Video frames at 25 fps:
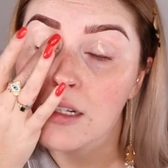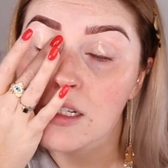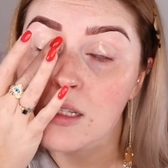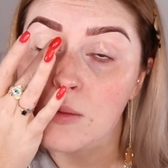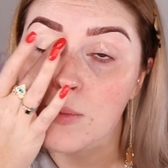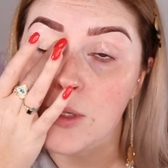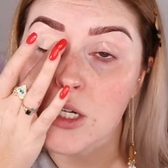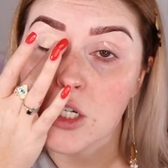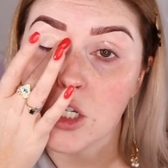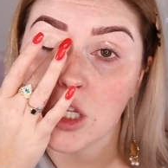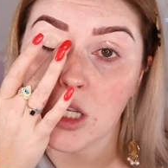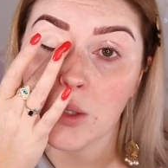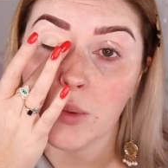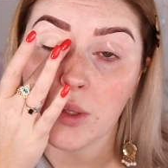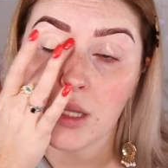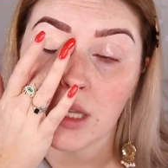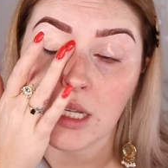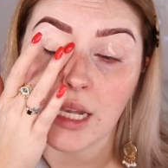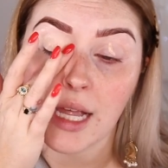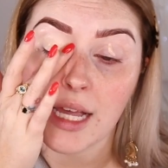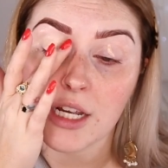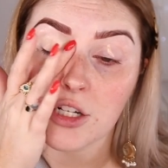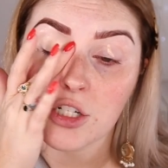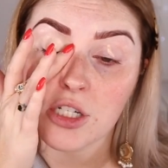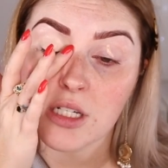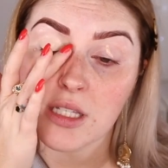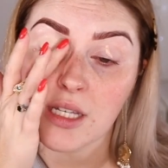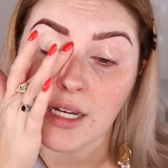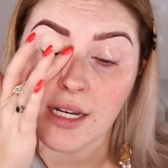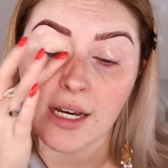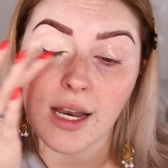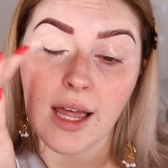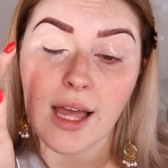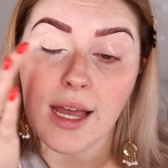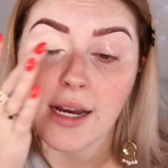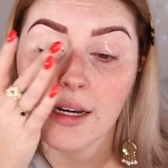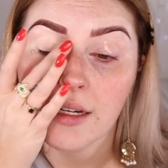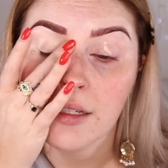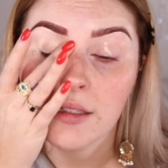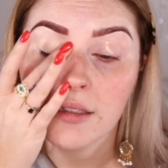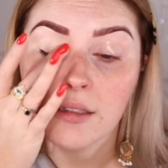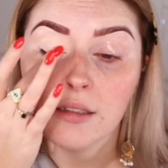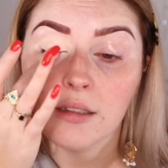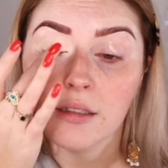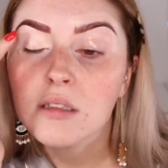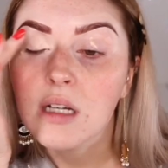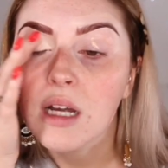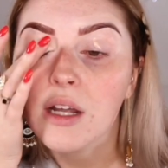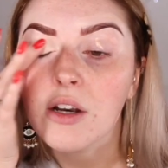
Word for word: especially with lashes and liner.